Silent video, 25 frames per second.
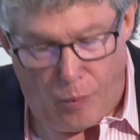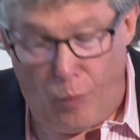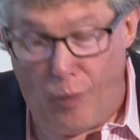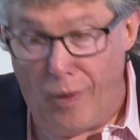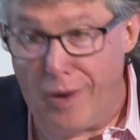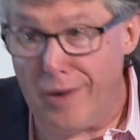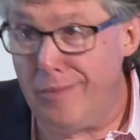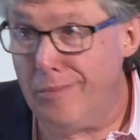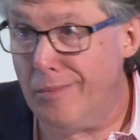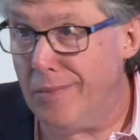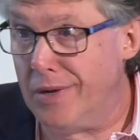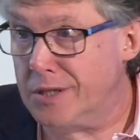
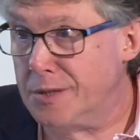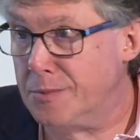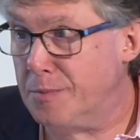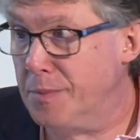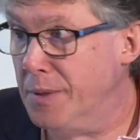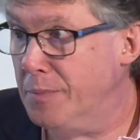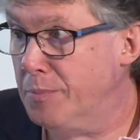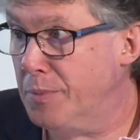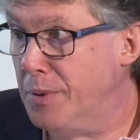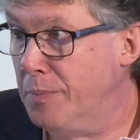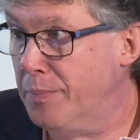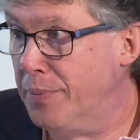One
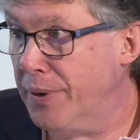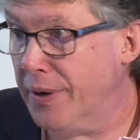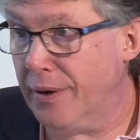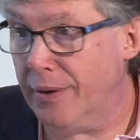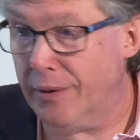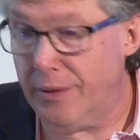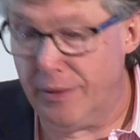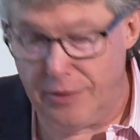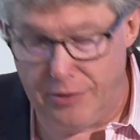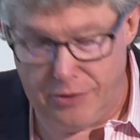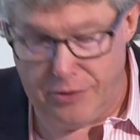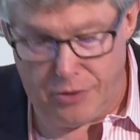must be
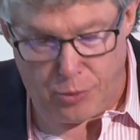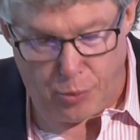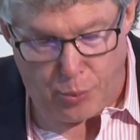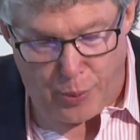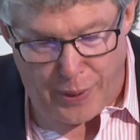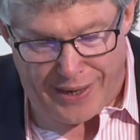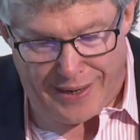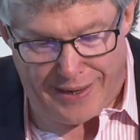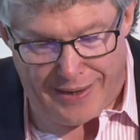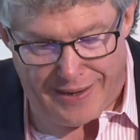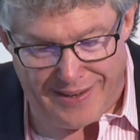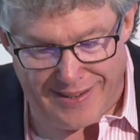prepared to
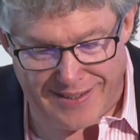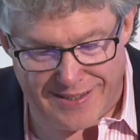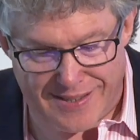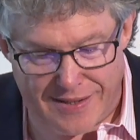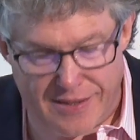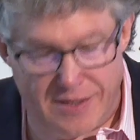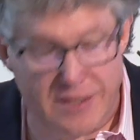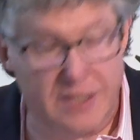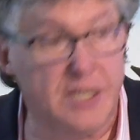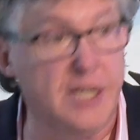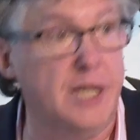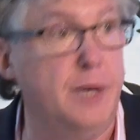wade
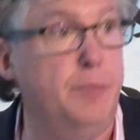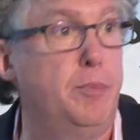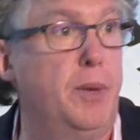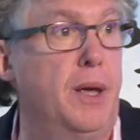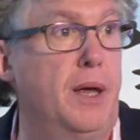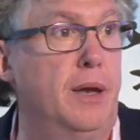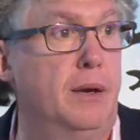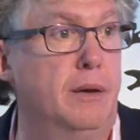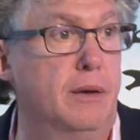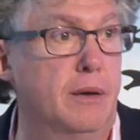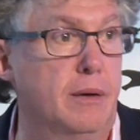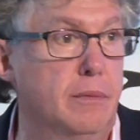into the deep
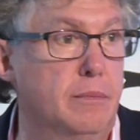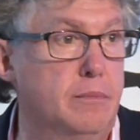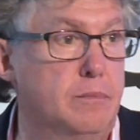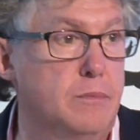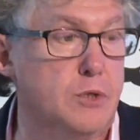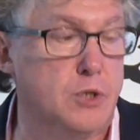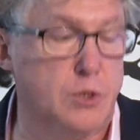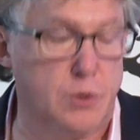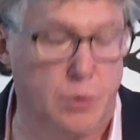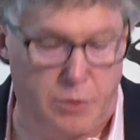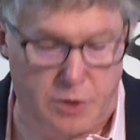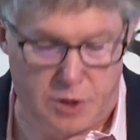end,
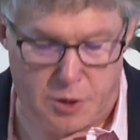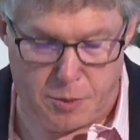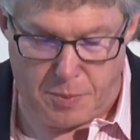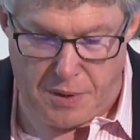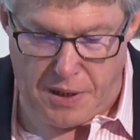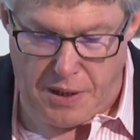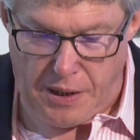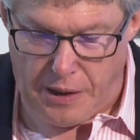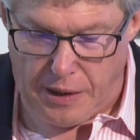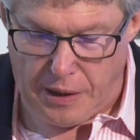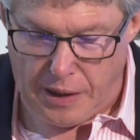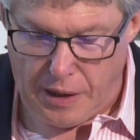so to
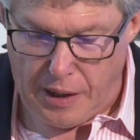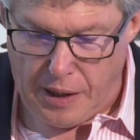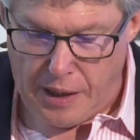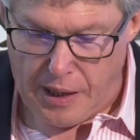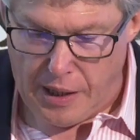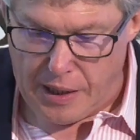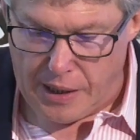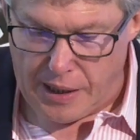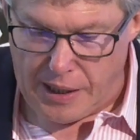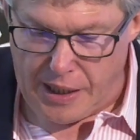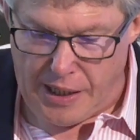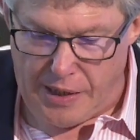speak,
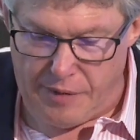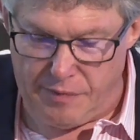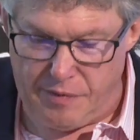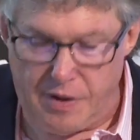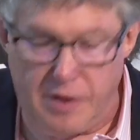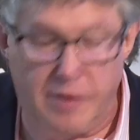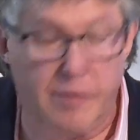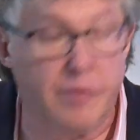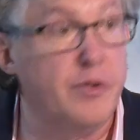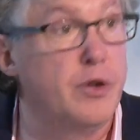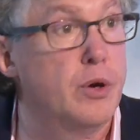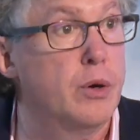
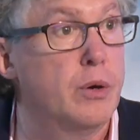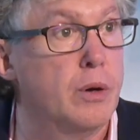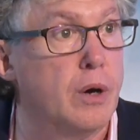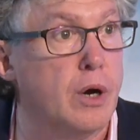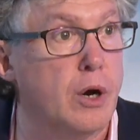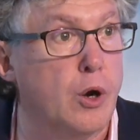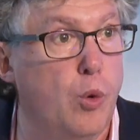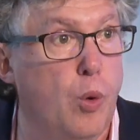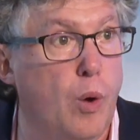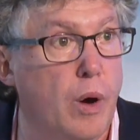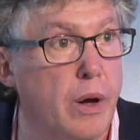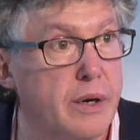even if your
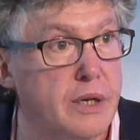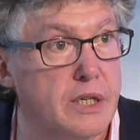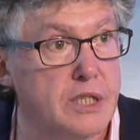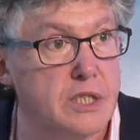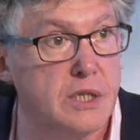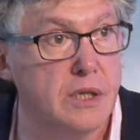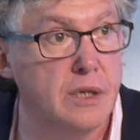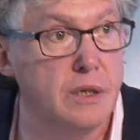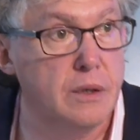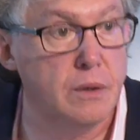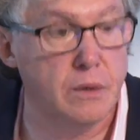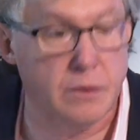aquatic
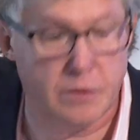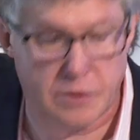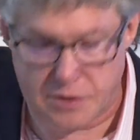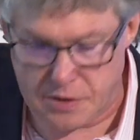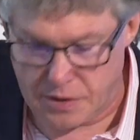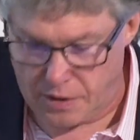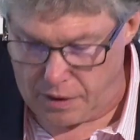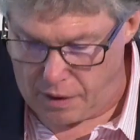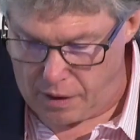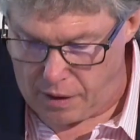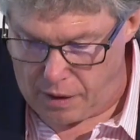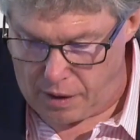
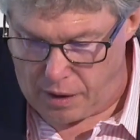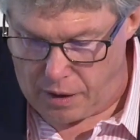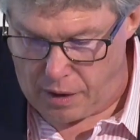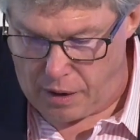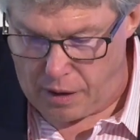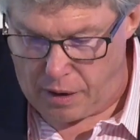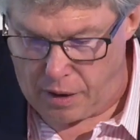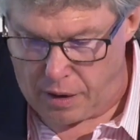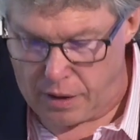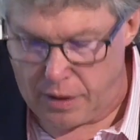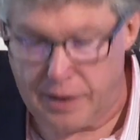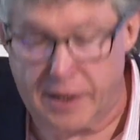skills
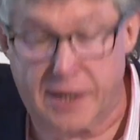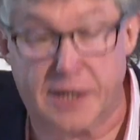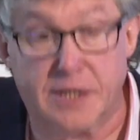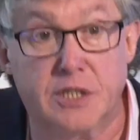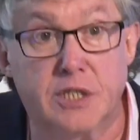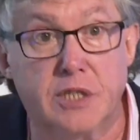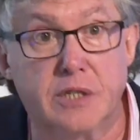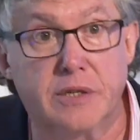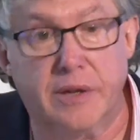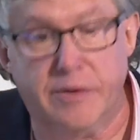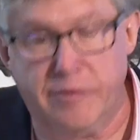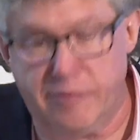are
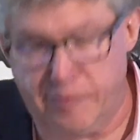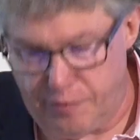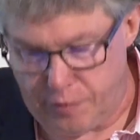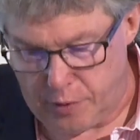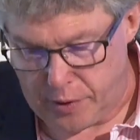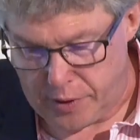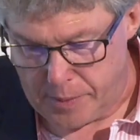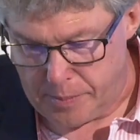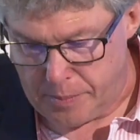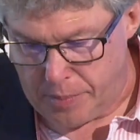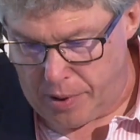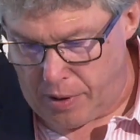less than
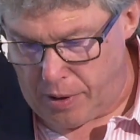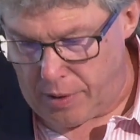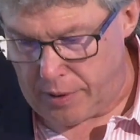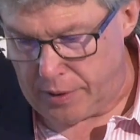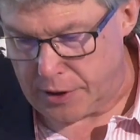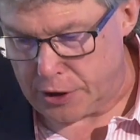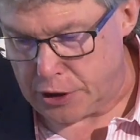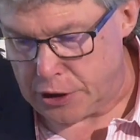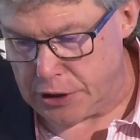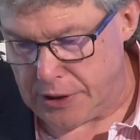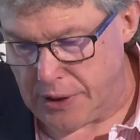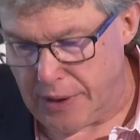fully
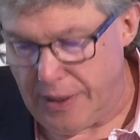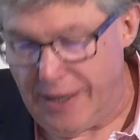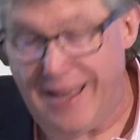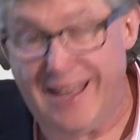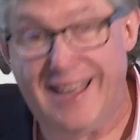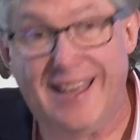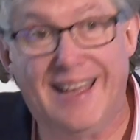polished.